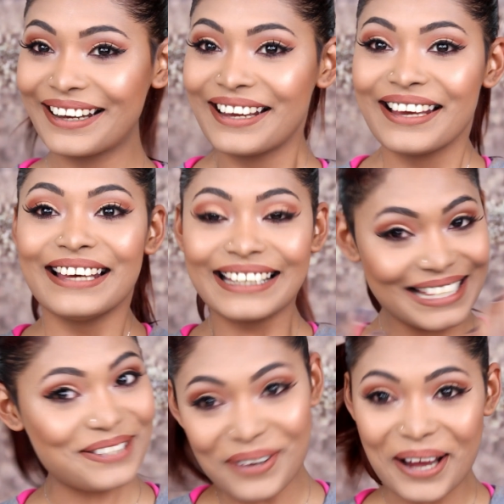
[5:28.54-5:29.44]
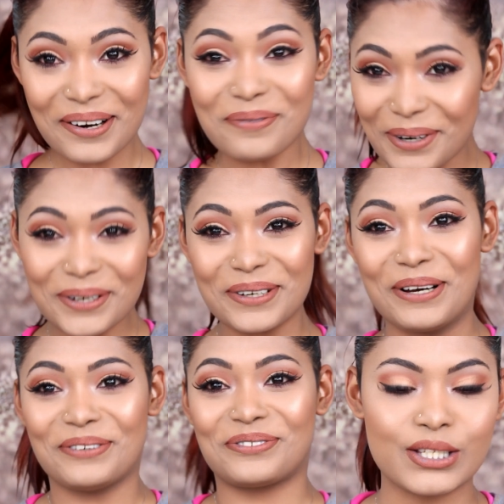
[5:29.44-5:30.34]
it's
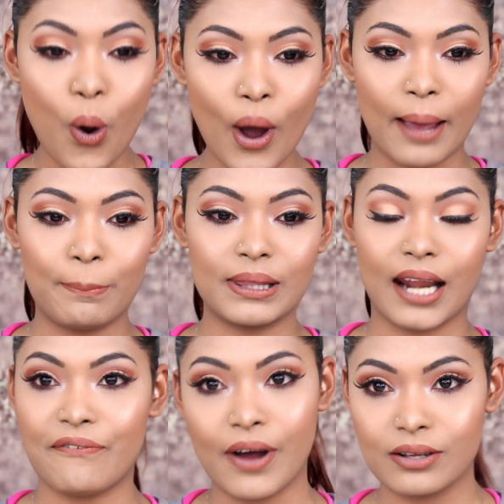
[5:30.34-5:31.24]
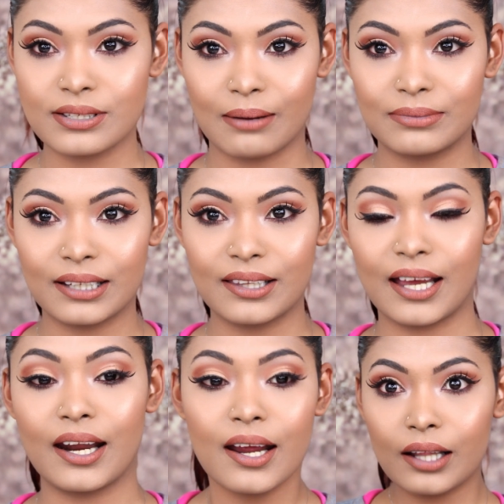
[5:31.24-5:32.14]
waterproof! So happy that I found something
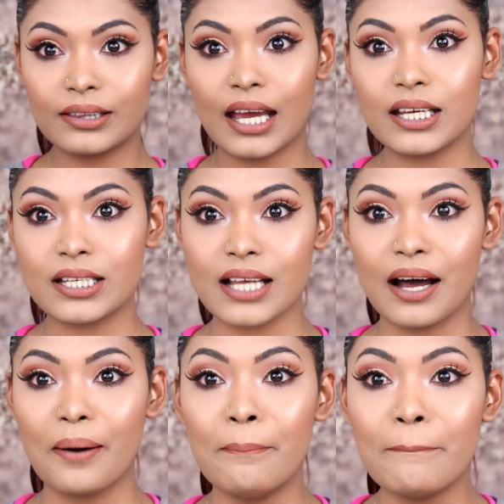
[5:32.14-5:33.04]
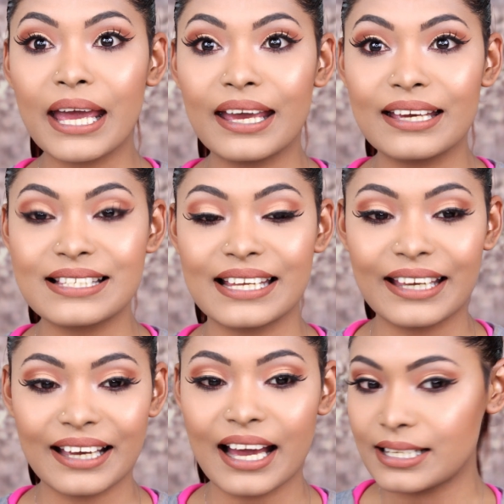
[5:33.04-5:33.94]
that is
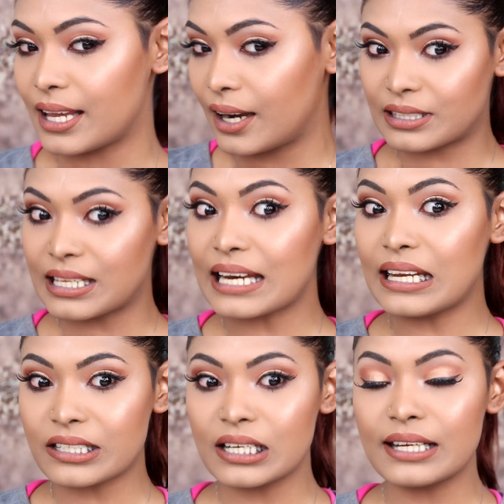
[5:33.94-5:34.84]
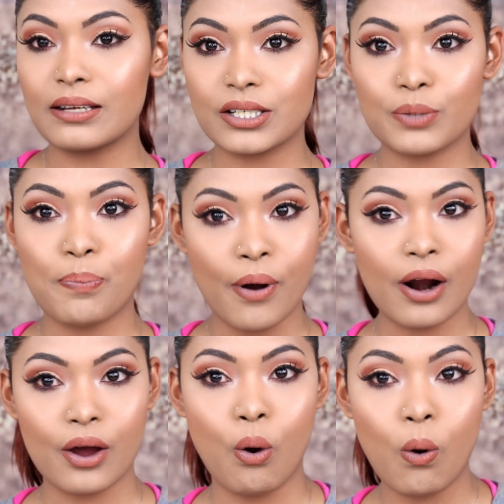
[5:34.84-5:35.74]
amazing, guys. That literally she
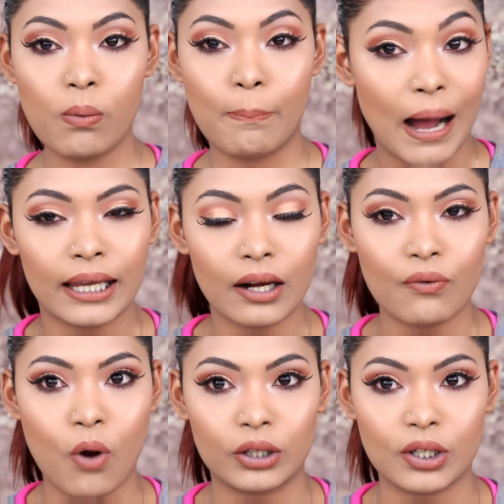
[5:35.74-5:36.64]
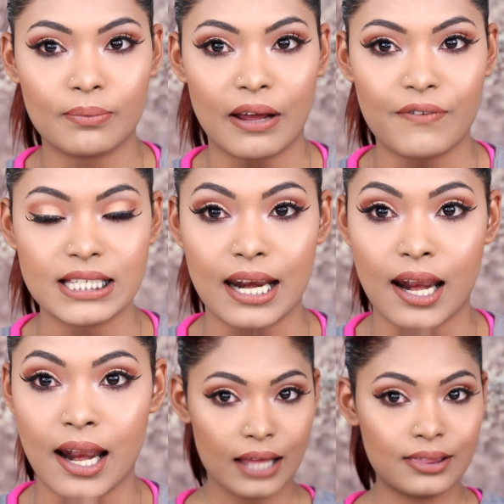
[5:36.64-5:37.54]
poured a whole bucket of water on my face
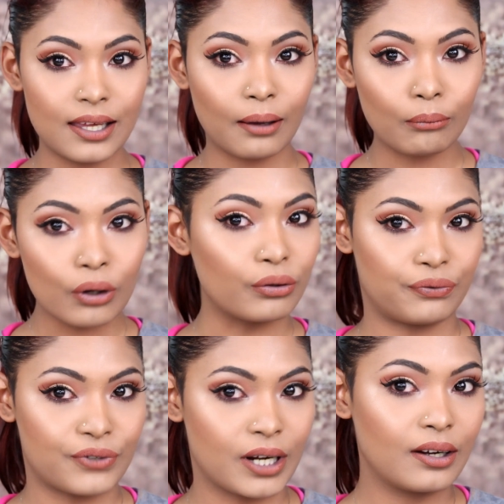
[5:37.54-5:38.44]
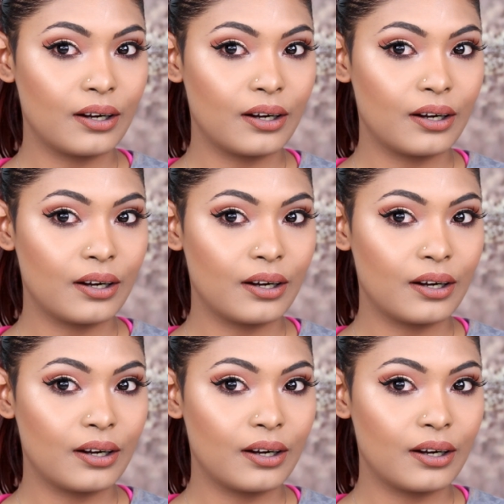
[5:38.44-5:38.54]
and nothing moved.